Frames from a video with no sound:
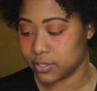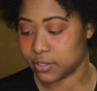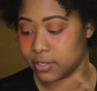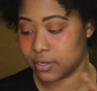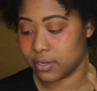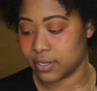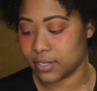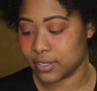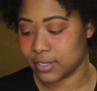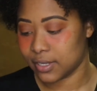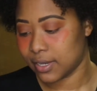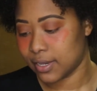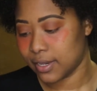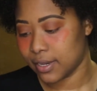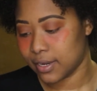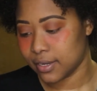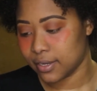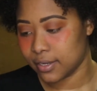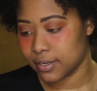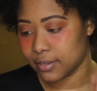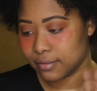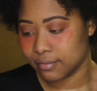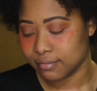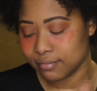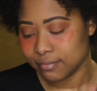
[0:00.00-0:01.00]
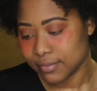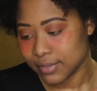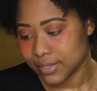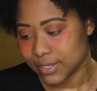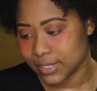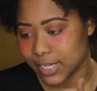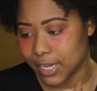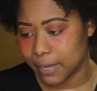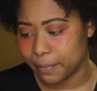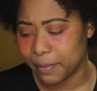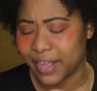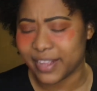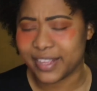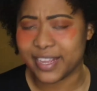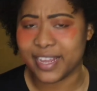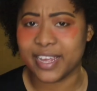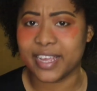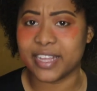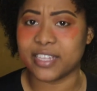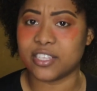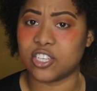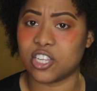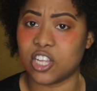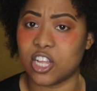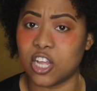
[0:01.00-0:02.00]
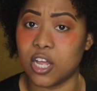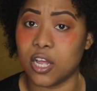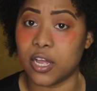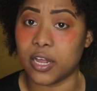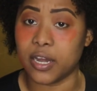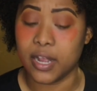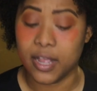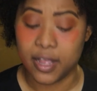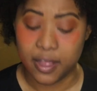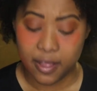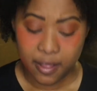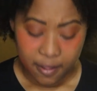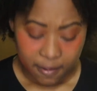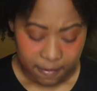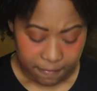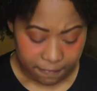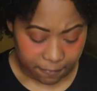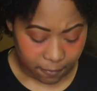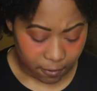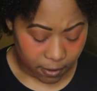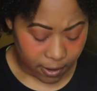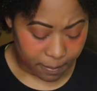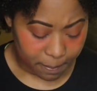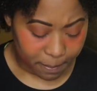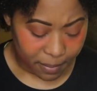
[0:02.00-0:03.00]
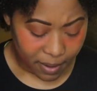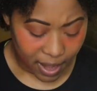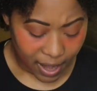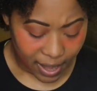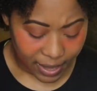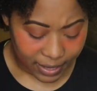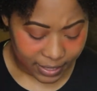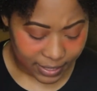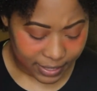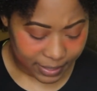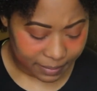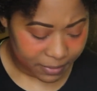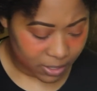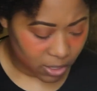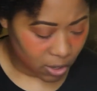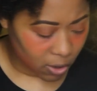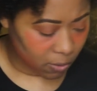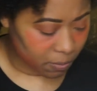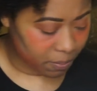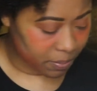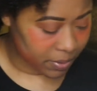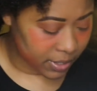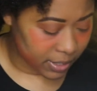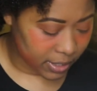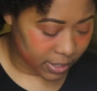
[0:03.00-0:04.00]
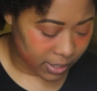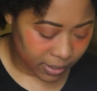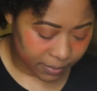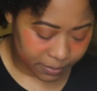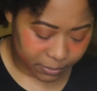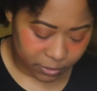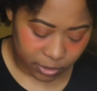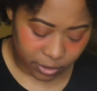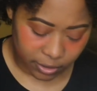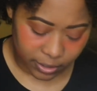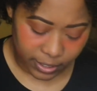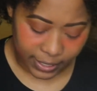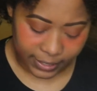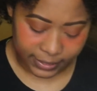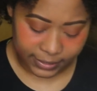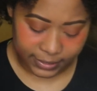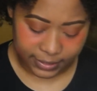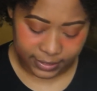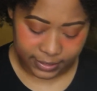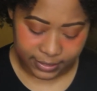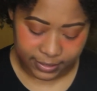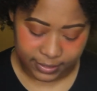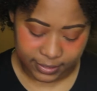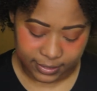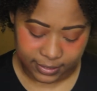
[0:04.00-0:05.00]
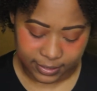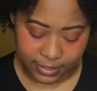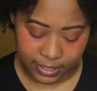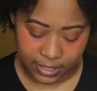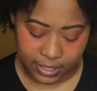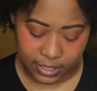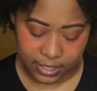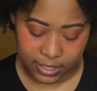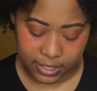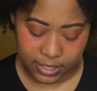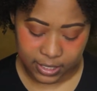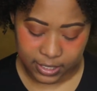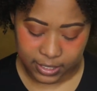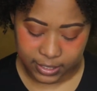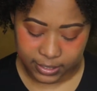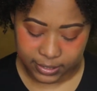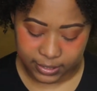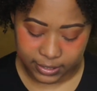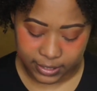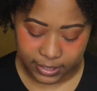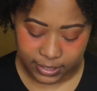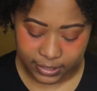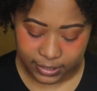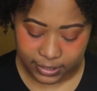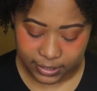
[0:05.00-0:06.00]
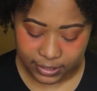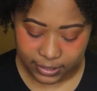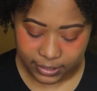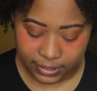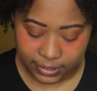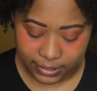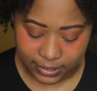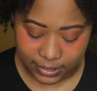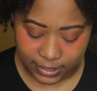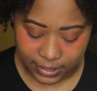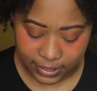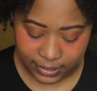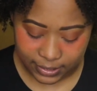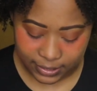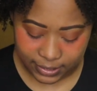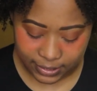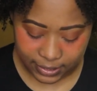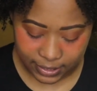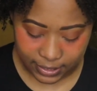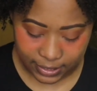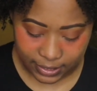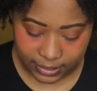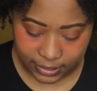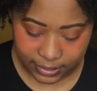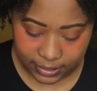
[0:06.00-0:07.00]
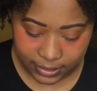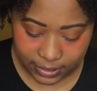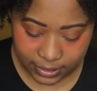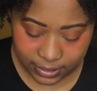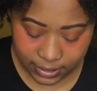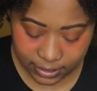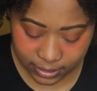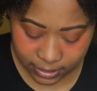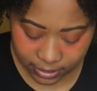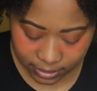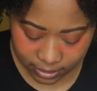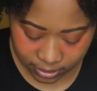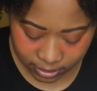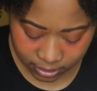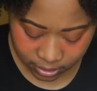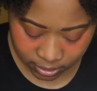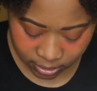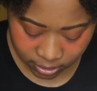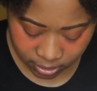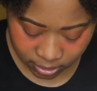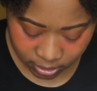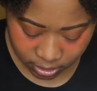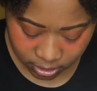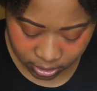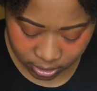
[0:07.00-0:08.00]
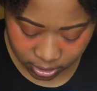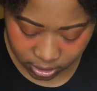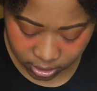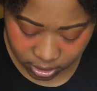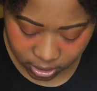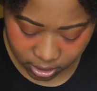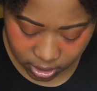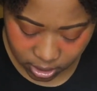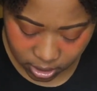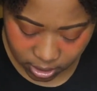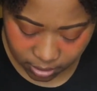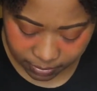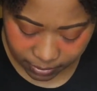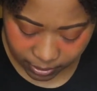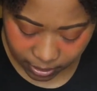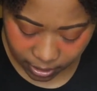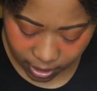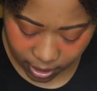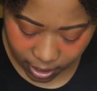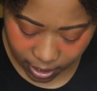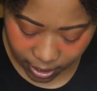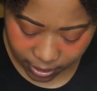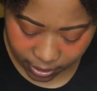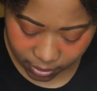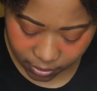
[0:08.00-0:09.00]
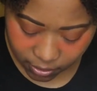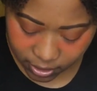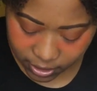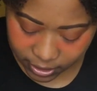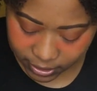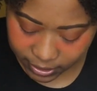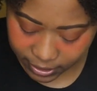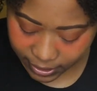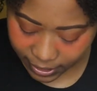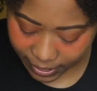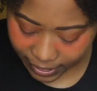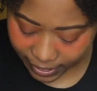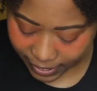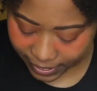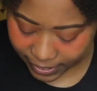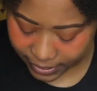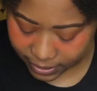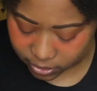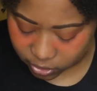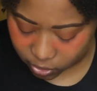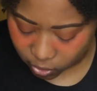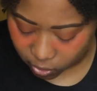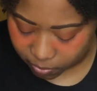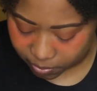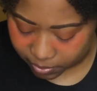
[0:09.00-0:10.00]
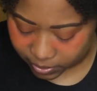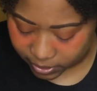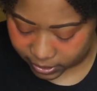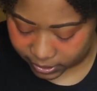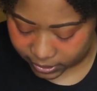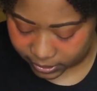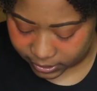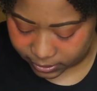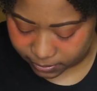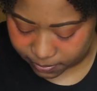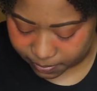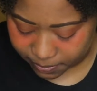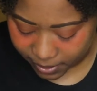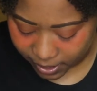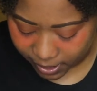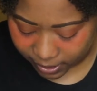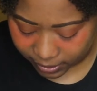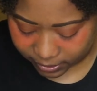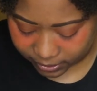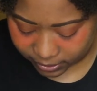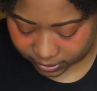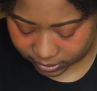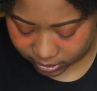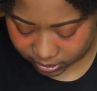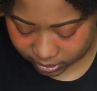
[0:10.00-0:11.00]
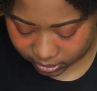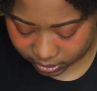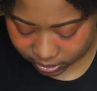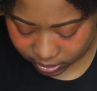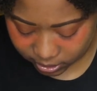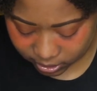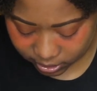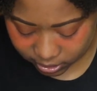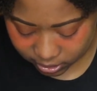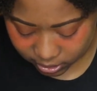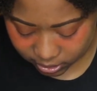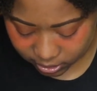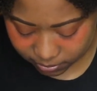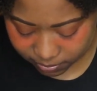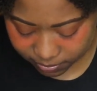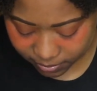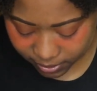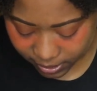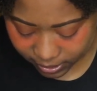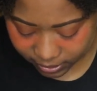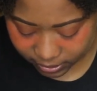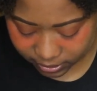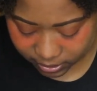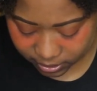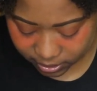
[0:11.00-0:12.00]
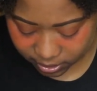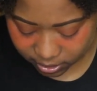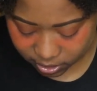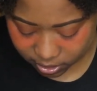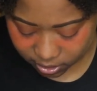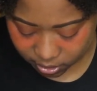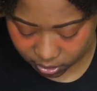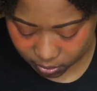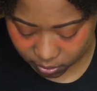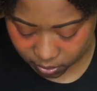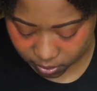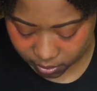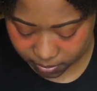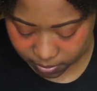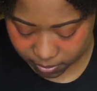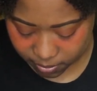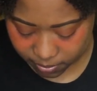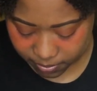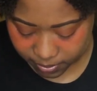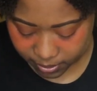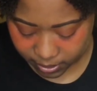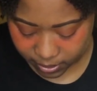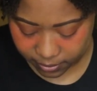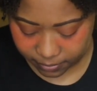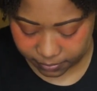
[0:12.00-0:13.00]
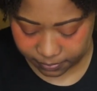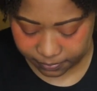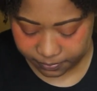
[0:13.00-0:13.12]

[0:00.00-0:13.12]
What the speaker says: so that's a little steep. I think it's good for a pot. Let me open it up so you guys can see, because it's a decent, God, only thing I hate is opening these boxes. These boxes are horrible, but